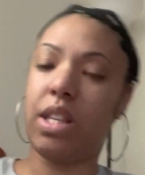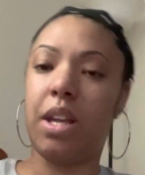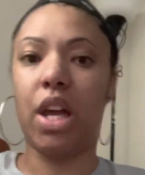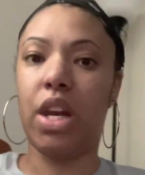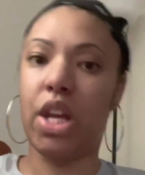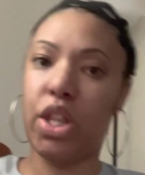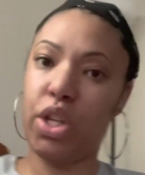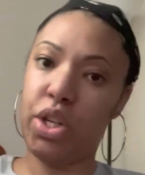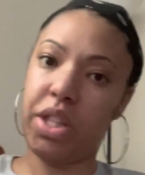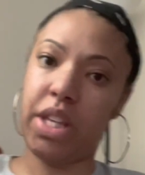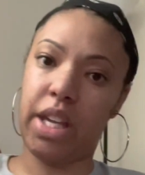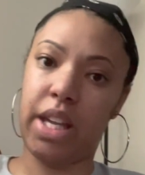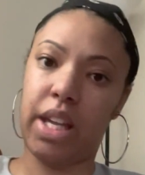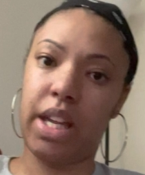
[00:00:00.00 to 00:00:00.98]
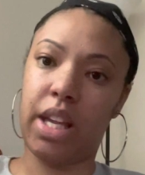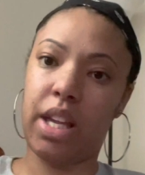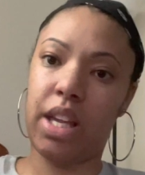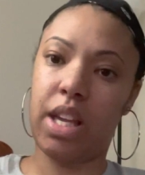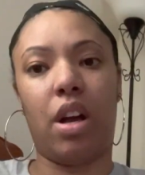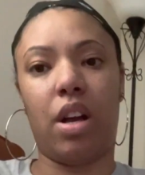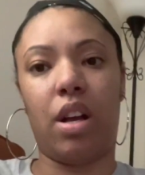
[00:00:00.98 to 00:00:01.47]
Another thing,
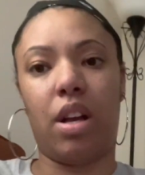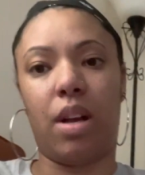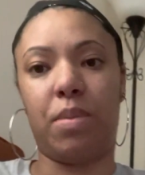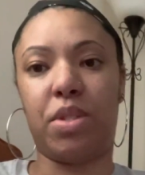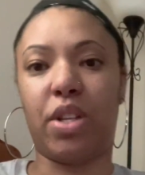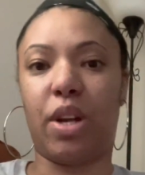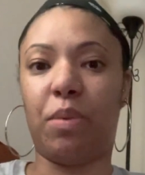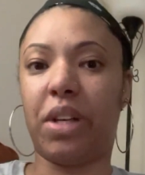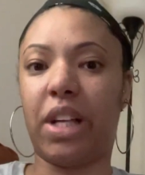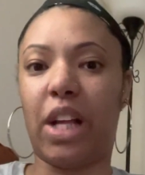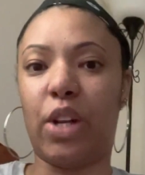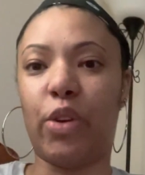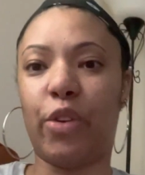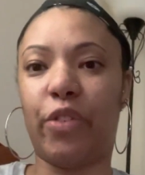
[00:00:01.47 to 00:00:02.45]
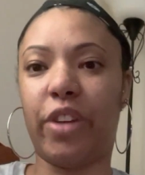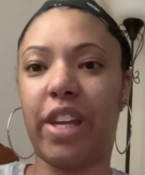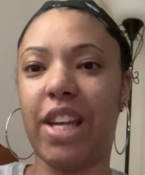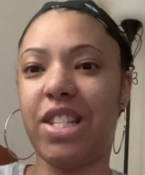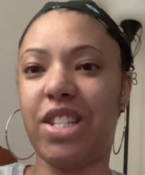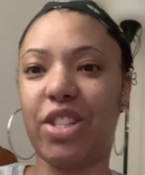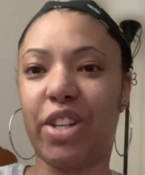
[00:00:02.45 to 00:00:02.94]
I'm sorry, I'm looking at
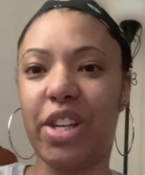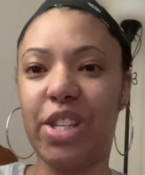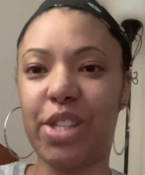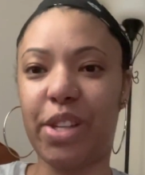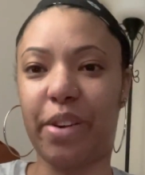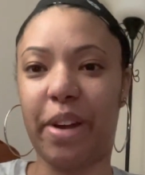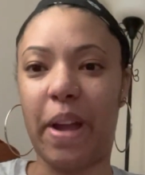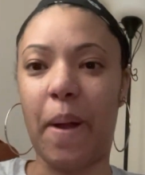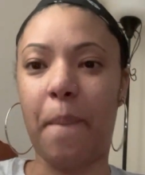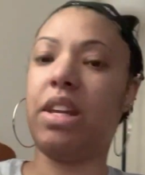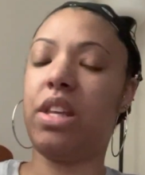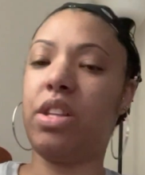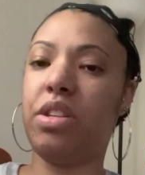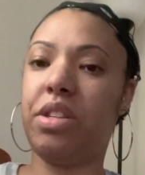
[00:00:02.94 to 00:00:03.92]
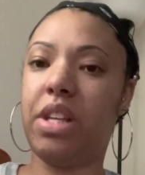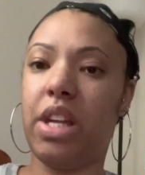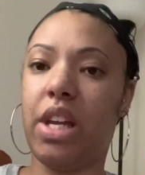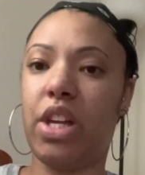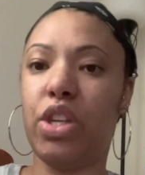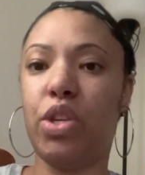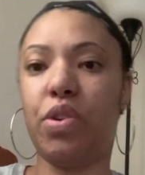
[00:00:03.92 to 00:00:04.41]
notifications on Instagram. Another
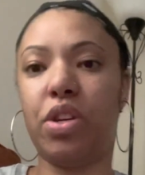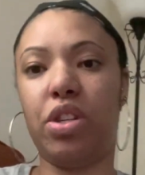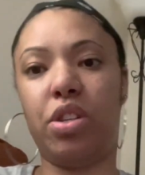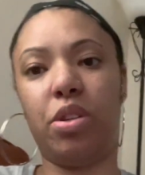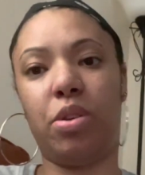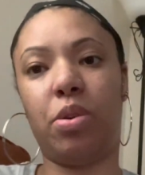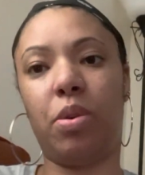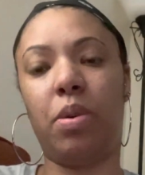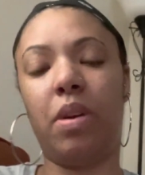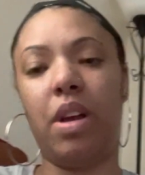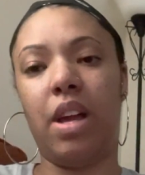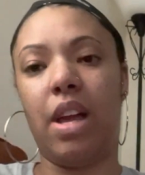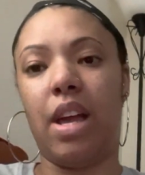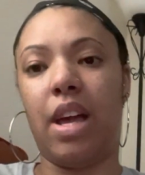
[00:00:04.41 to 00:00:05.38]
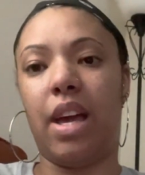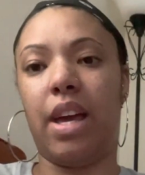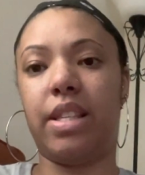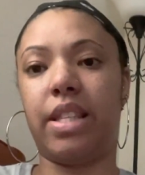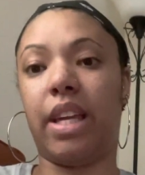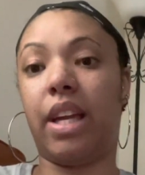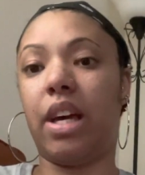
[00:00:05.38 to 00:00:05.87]
thing you can do
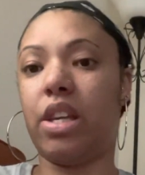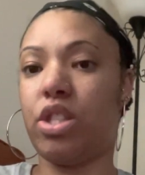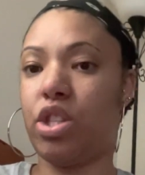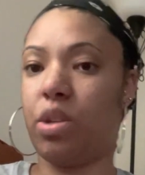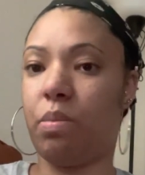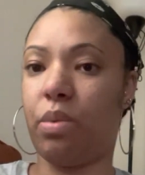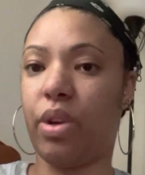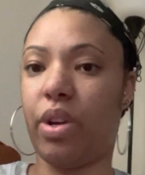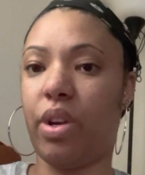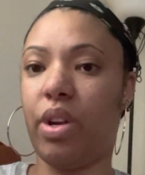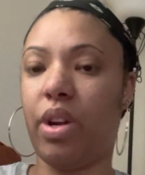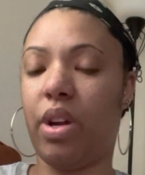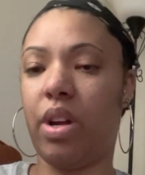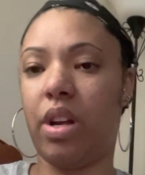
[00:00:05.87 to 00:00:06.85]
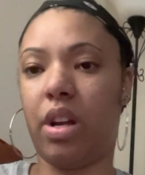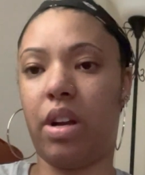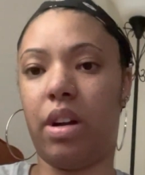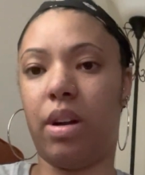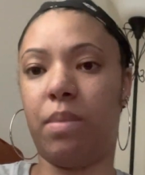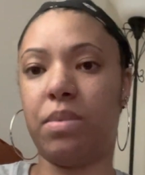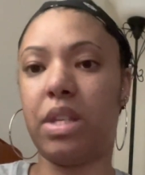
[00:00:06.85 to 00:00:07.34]
as a customer
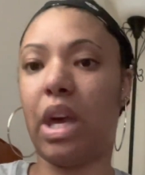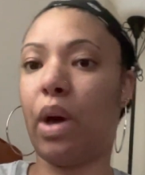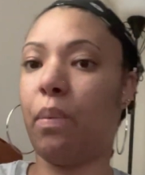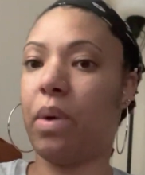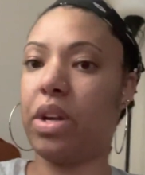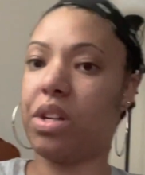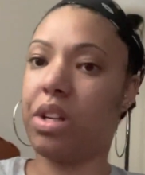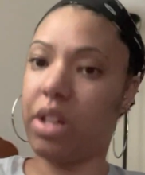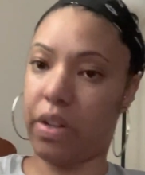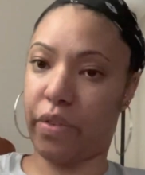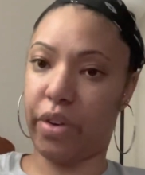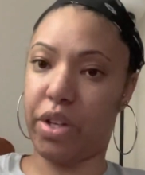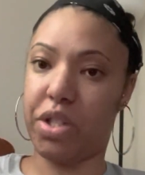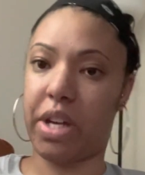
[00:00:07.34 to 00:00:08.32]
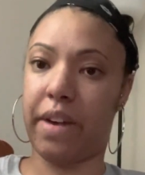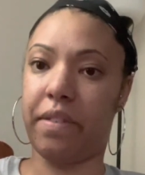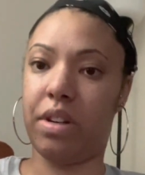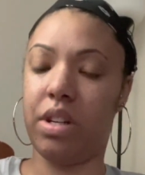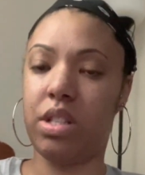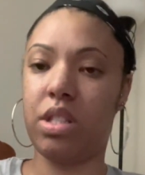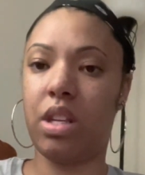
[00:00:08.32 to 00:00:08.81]
to help out your delivery
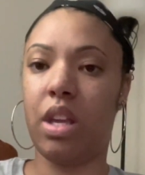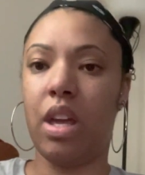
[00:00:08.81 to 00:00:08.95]
drivers